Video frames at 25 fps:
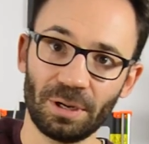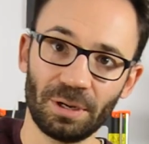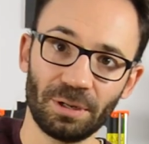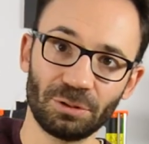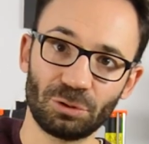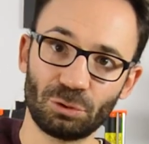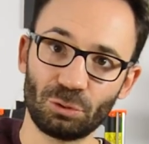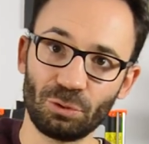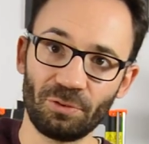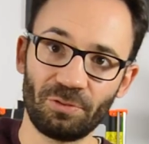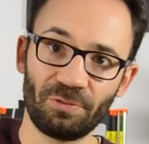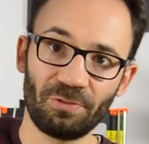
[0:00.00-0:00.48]

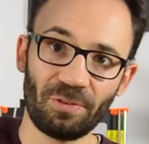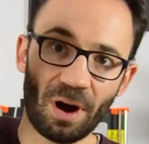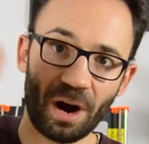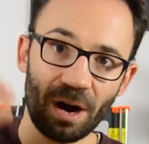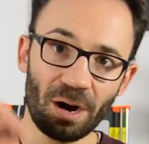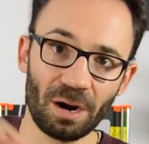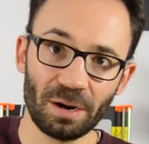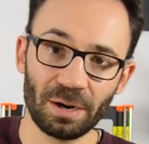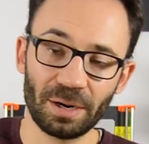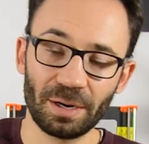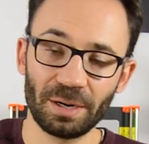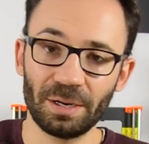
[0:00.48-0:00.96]
too
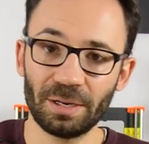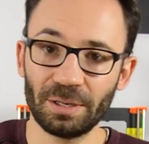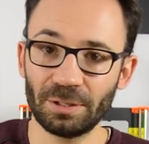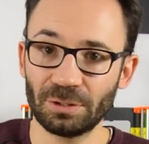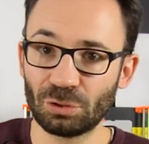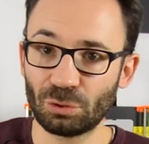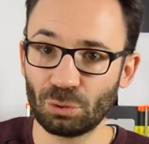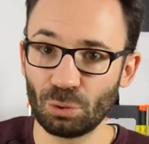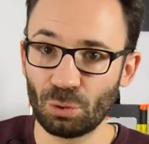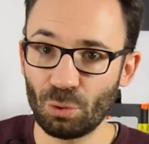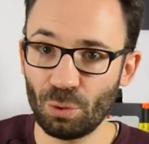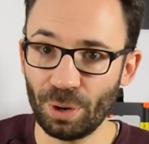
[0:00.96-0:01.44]
far,
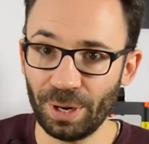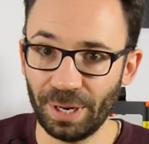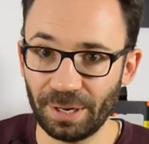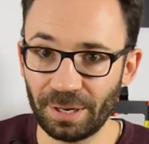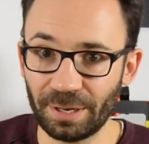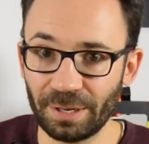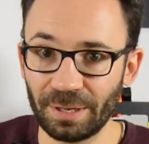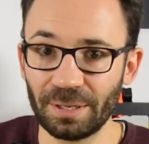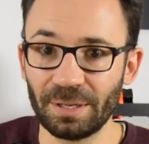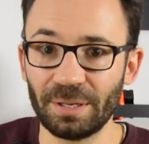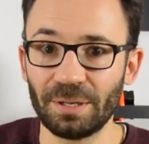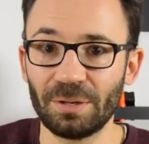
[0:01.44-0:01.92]
too
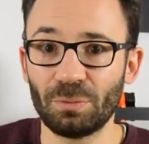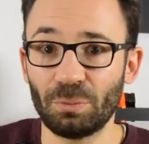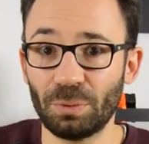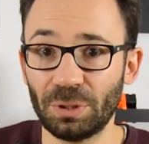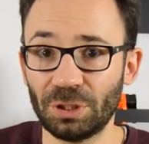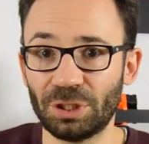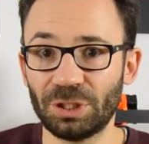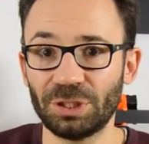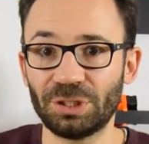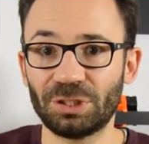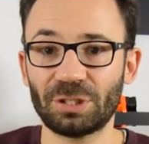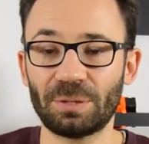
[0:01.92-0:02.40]
quick,
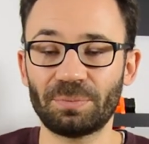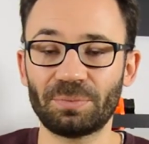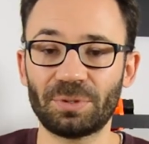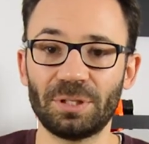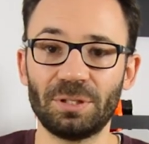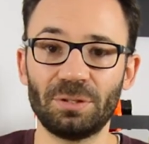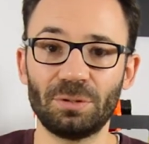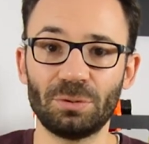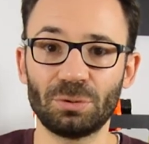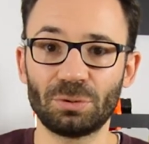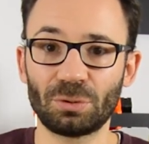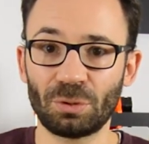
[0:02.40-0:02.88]
which is
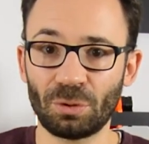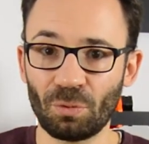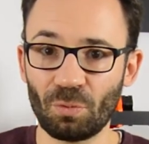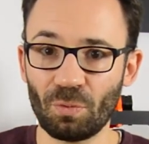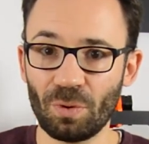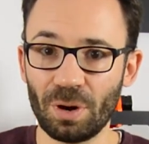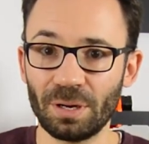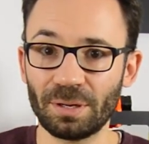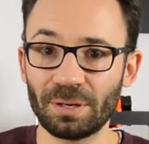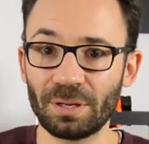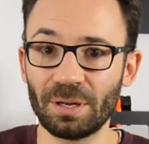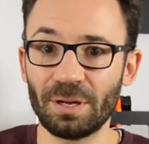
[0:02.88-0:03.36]
something you don't
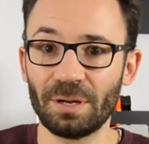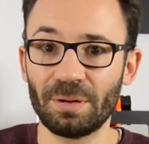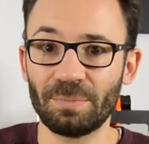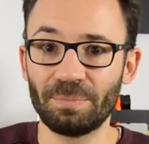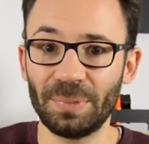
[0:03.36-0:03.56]
want,